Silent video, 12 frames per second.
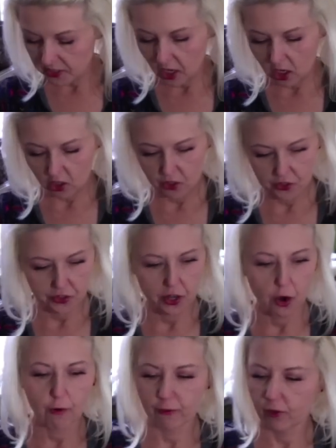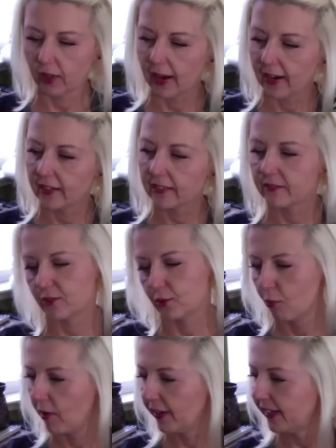suckers go for like
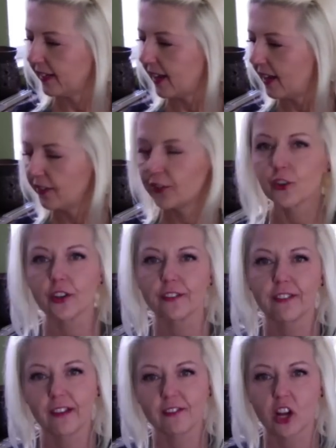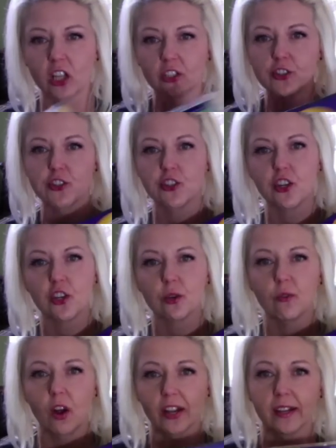$29, $35
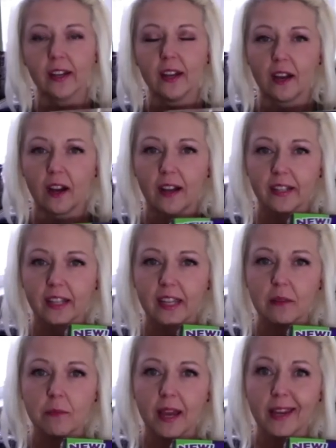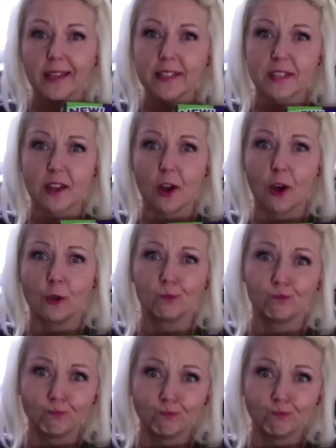new on eBay, so,